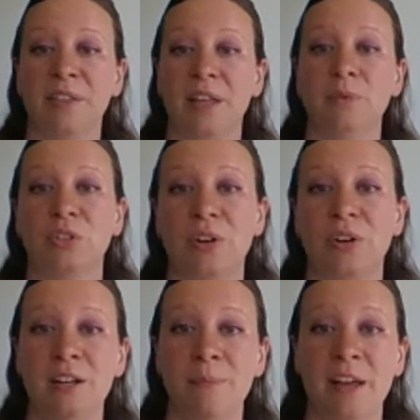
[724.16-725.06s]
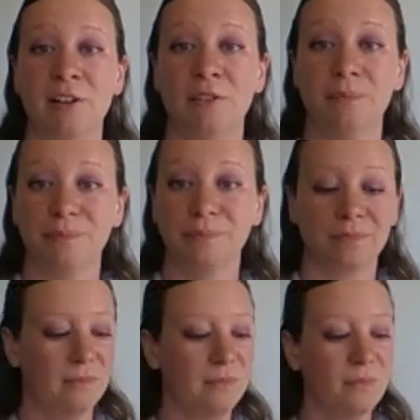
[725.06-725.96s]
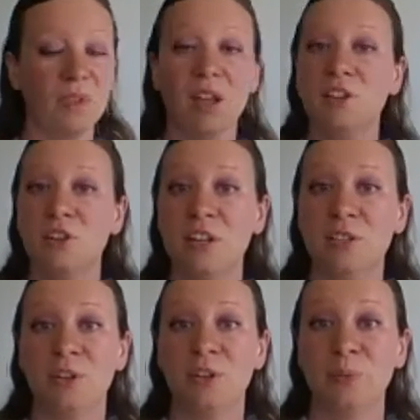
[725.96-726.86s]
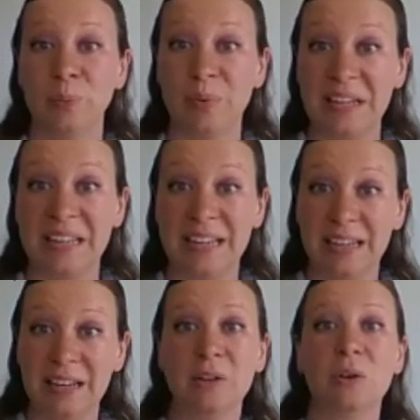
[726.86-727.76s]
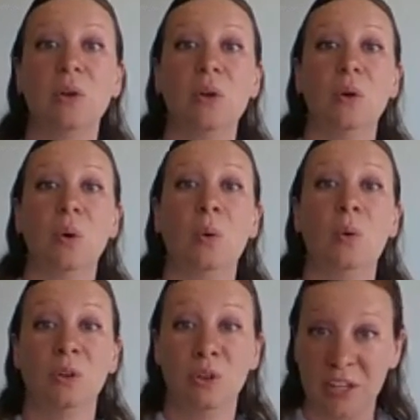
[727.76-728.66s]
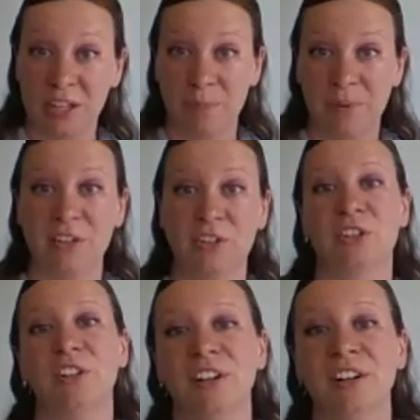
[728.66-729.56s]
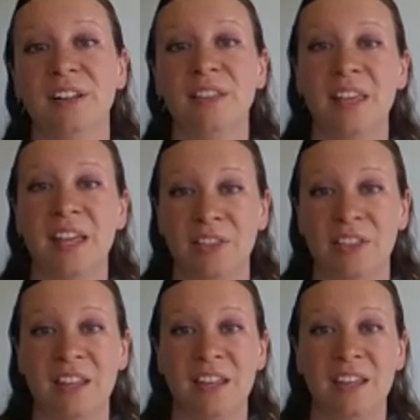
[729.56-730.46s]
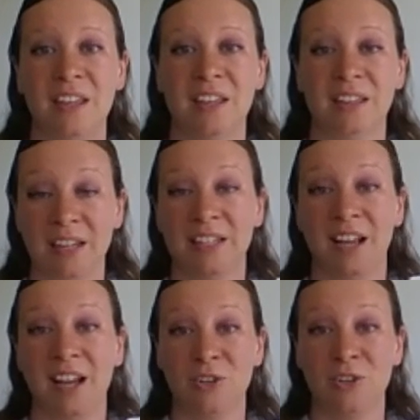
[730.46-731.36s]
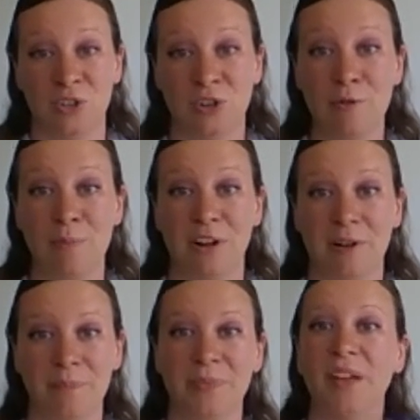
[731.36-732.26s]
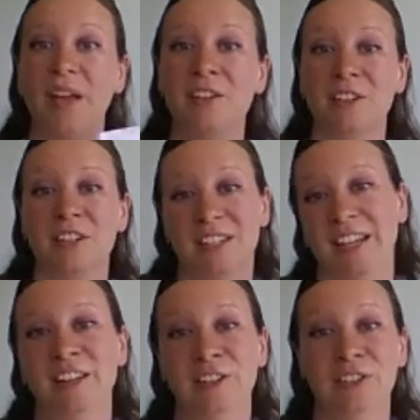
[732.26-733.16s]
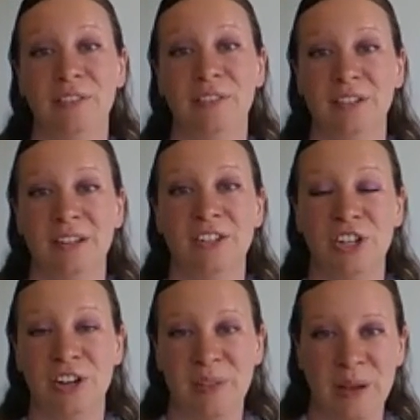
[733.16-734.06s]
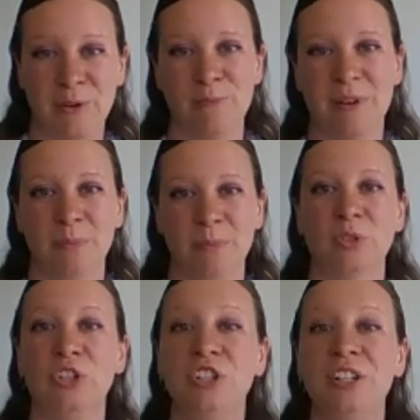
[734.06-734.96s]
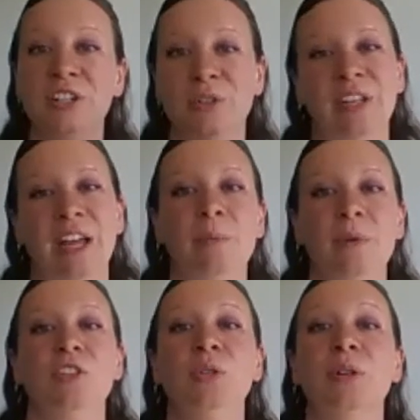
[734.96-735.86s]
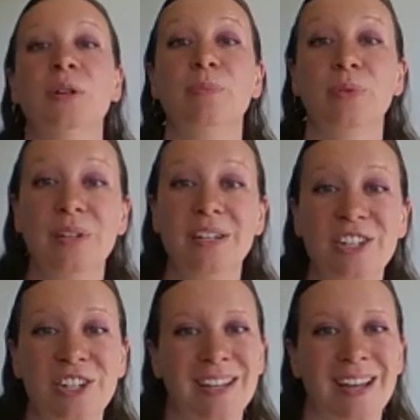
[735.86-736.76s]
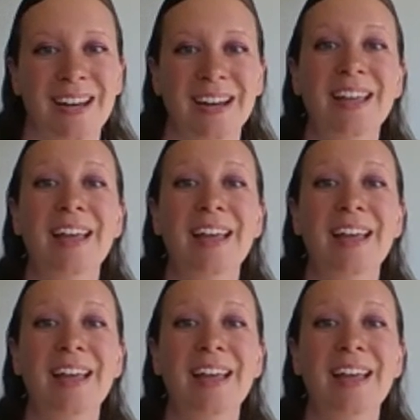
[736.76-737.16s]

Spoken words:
them, straighten them out, and you're either gonna read or look at the picture that is on your snowball. And you're gonna tell and share that with mom so she knows how much you appreciate